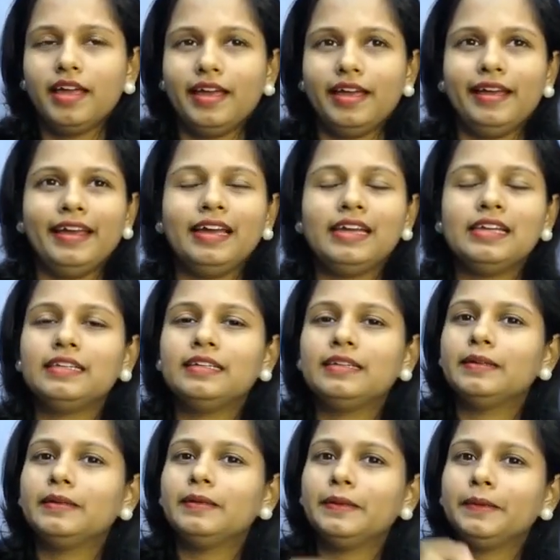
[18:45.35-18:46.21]

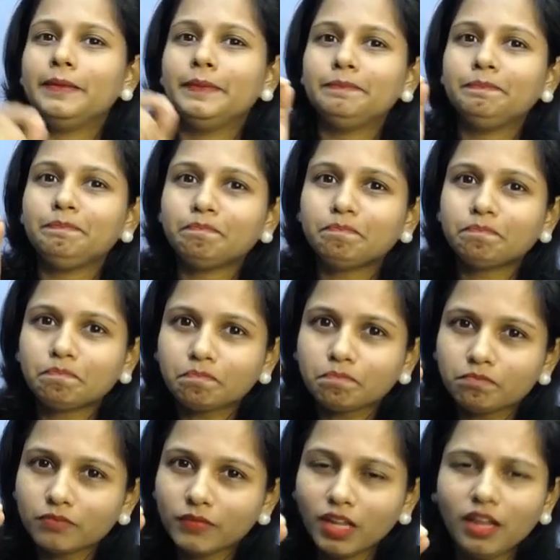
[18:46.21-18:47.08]
And uh,
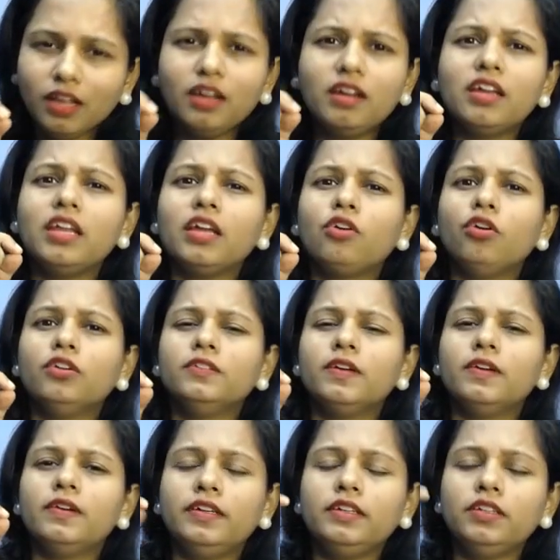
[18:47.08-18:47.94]
click on
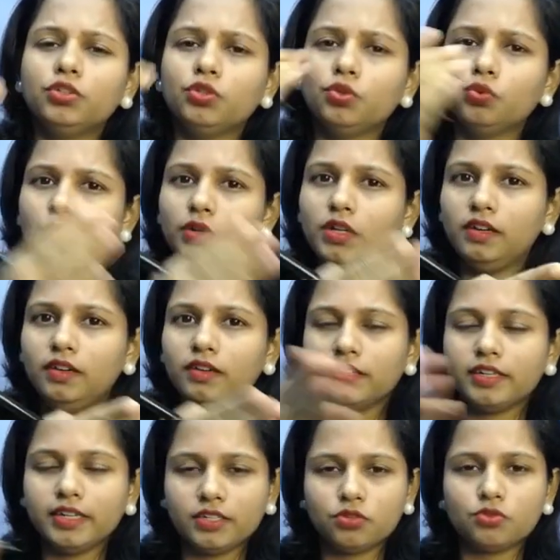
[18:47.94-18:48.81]
the link, you will
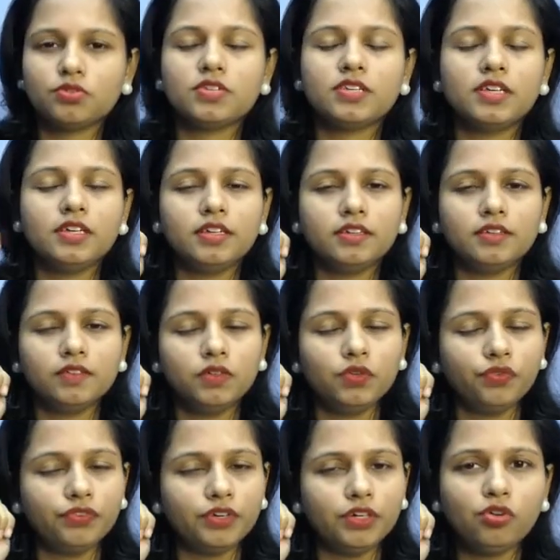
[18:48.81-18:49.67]
get to see
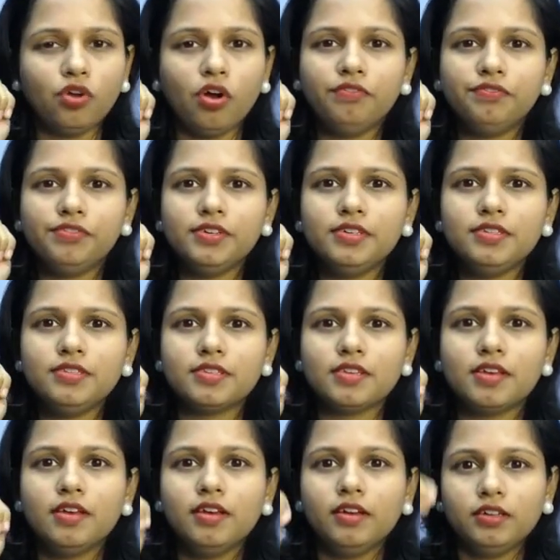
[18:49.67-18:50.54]
different
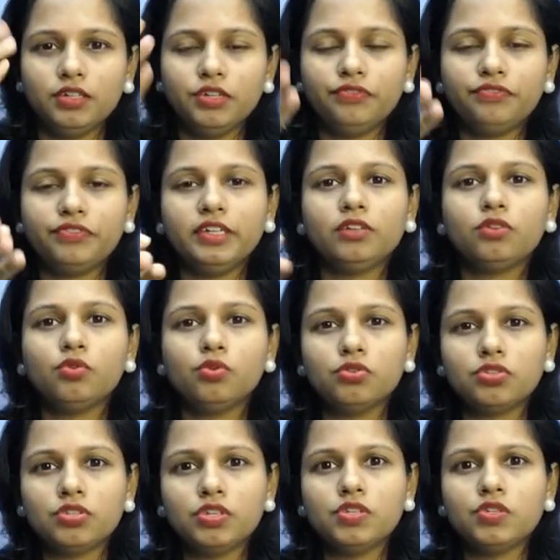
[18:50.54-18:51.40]
offers, different
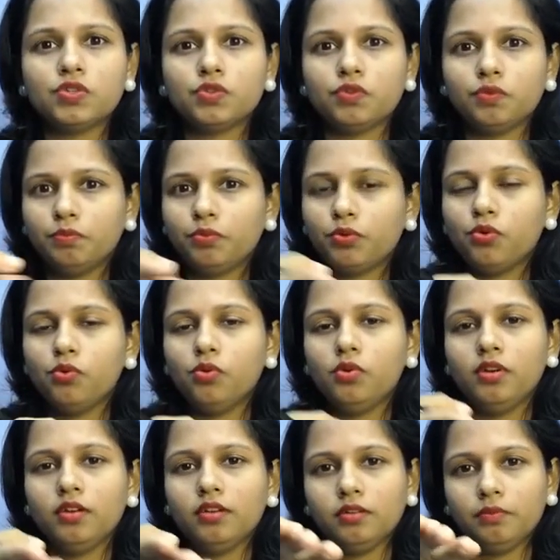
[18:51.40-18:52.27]
courses,
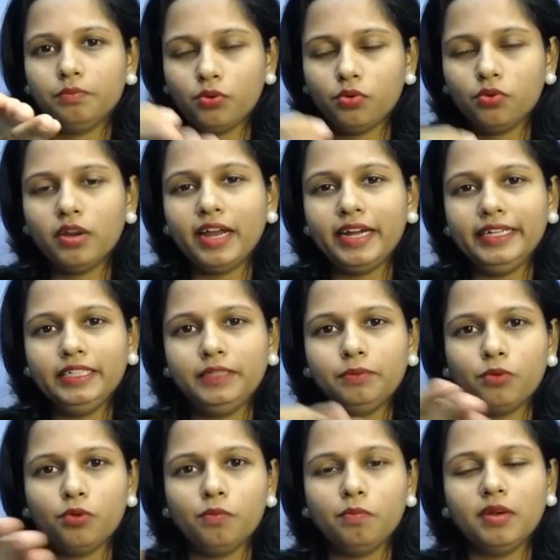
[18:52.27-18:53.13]
Pro, Pro
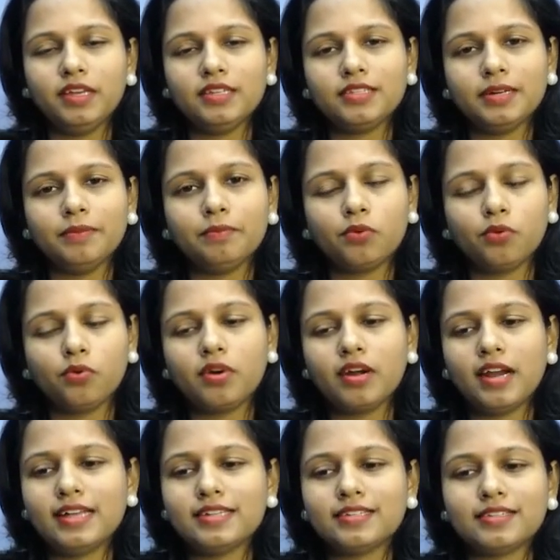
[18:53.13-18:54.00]
Lite, Pro Plus and Pro
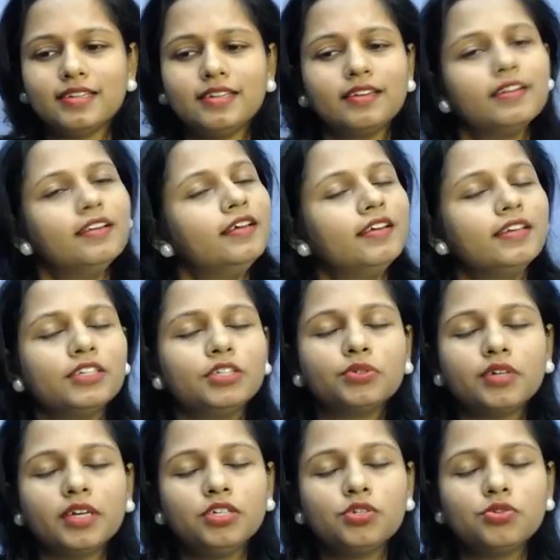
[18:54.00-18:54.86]
Classic.
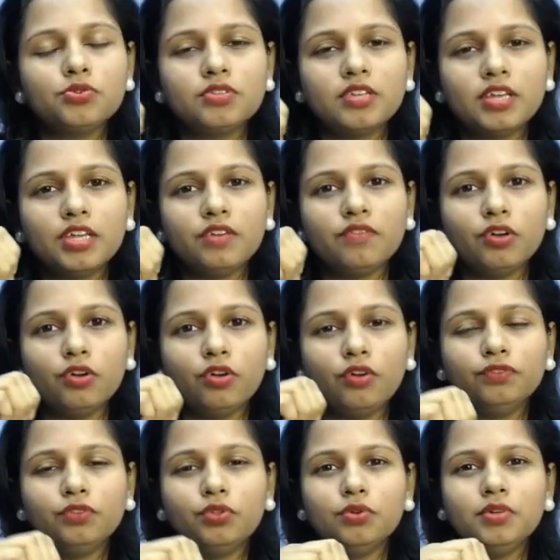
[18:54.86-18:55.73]
You can choose any one
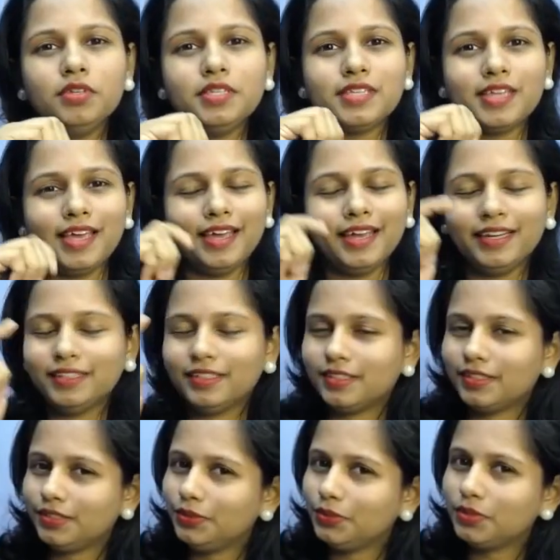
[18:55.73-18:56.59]
of those
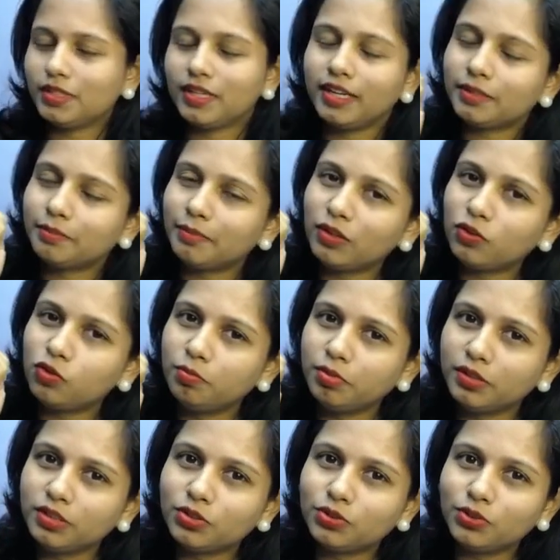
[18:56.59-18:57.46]
and you select my
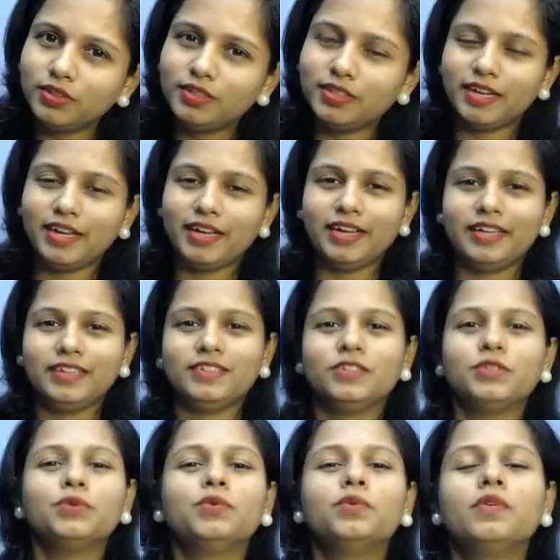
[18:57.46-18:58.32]
coupon code
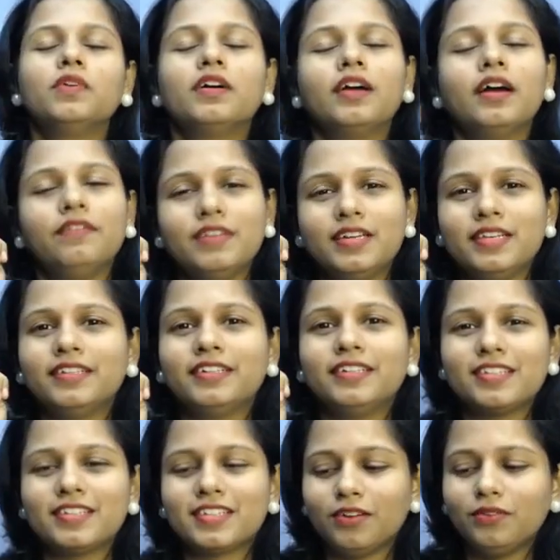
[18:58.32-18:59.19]
and you avail the
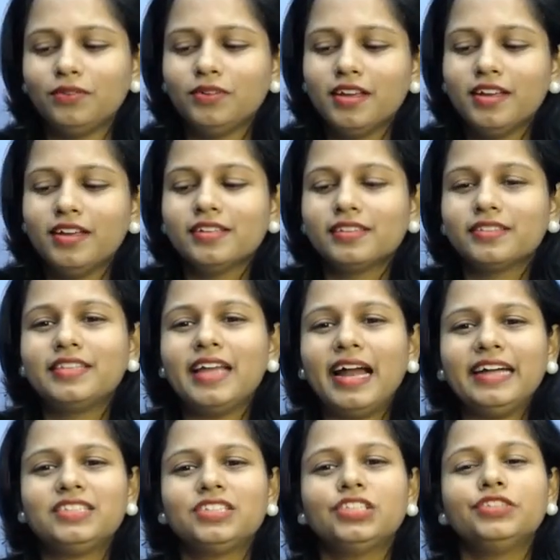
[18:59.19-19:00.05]
discount.
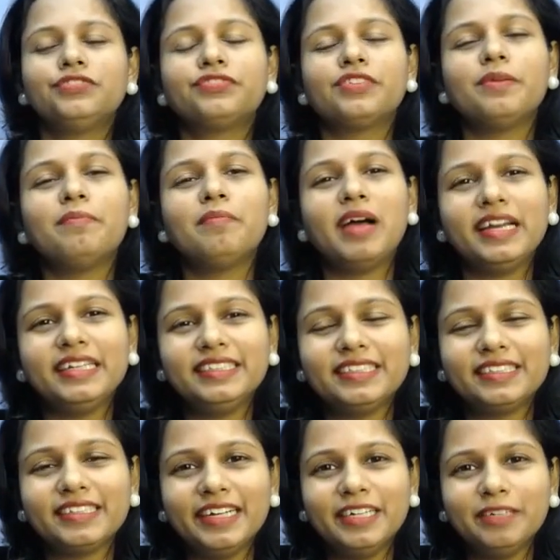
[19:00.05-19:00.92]
That's it from my
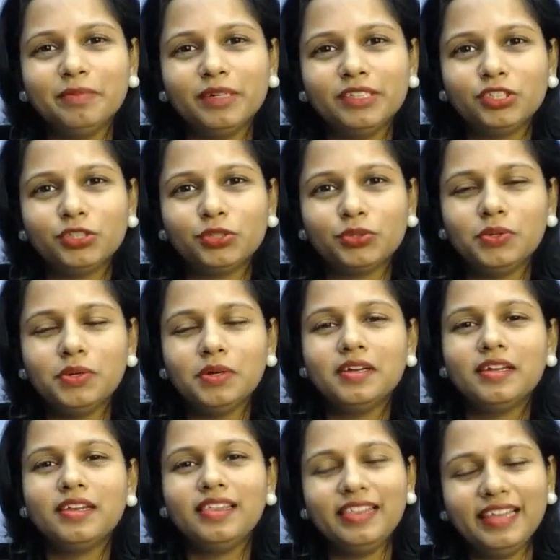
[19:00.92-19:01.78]
side, Bachu.
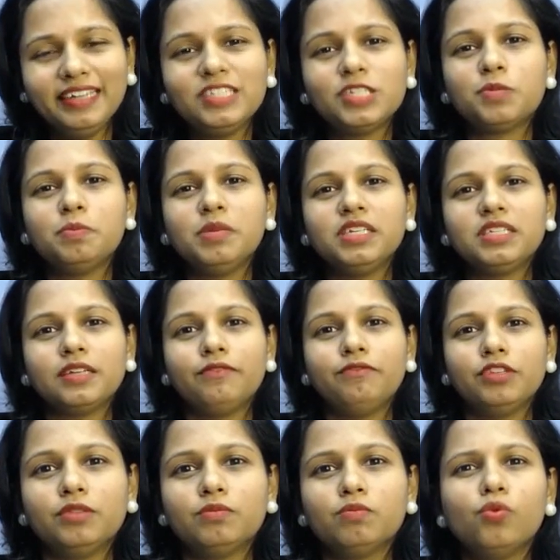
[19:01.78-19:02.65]
Let's meet
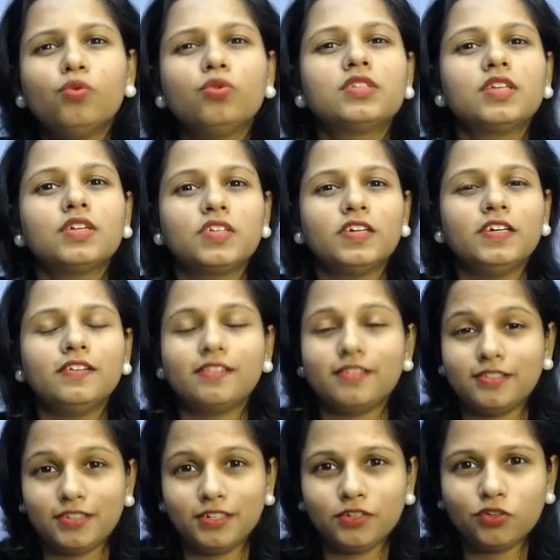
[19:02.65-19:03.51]
up more such
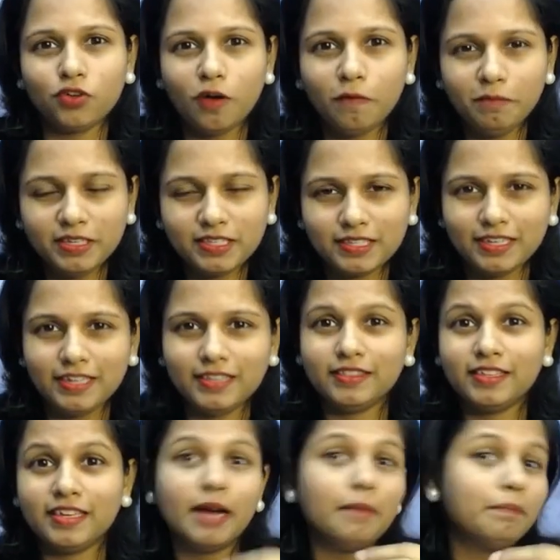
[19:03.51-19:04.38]
interesting topics
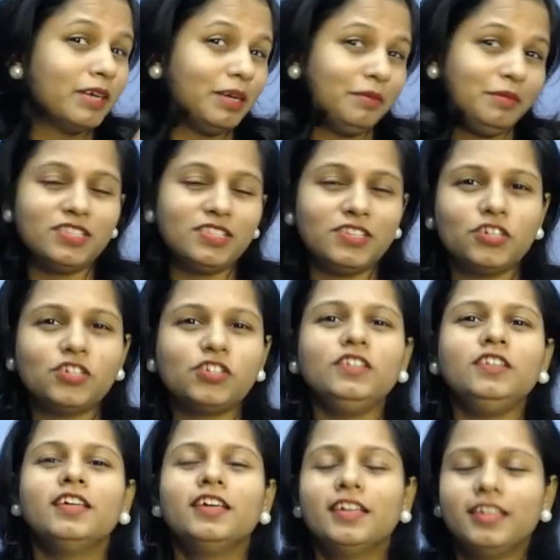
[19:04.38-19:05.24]
in the upcoming
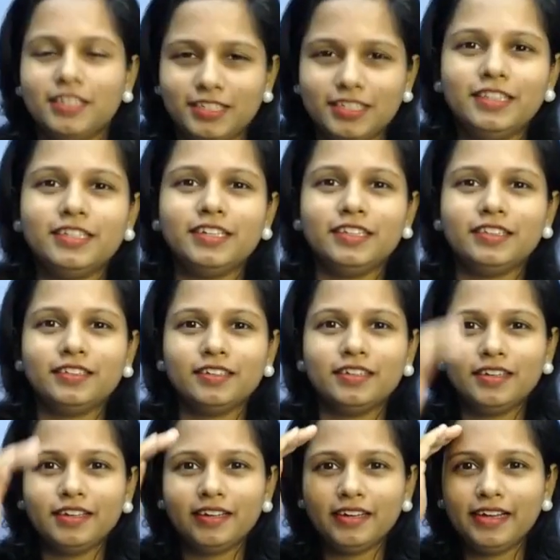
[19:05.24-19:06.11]
session. Till then,
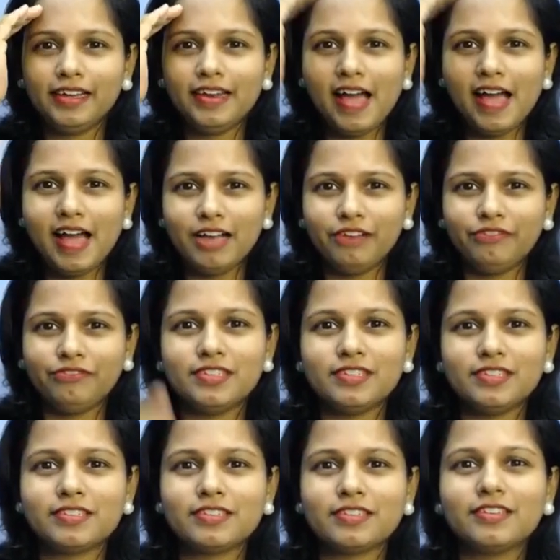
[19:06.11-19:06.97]
Allah
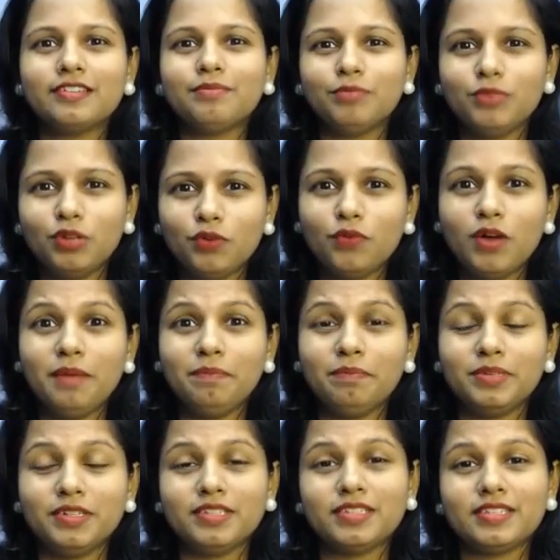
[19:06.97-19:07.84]
Hafiz, Milo
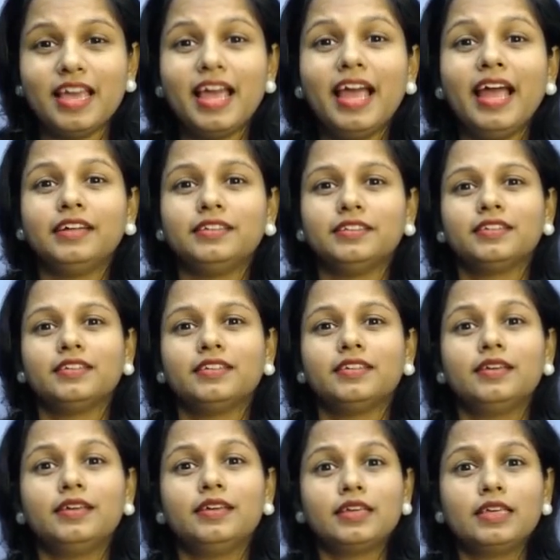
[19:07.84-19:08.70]
Wapis, and
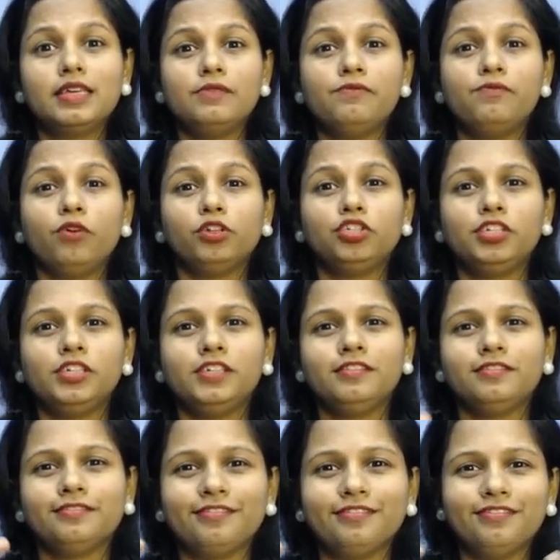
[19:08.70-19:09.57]
keep
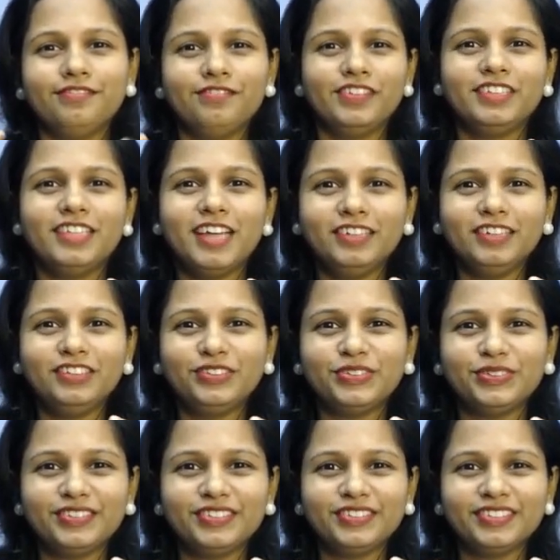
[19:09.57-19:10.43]
watching
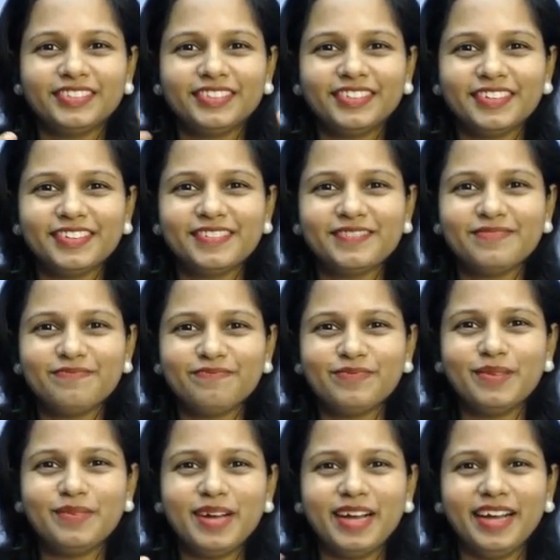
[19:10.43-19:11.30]
Vedantu.
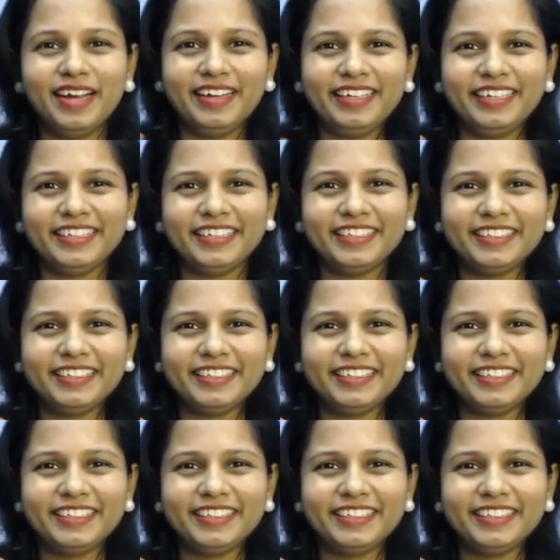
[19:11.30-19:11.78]
Bye-bye.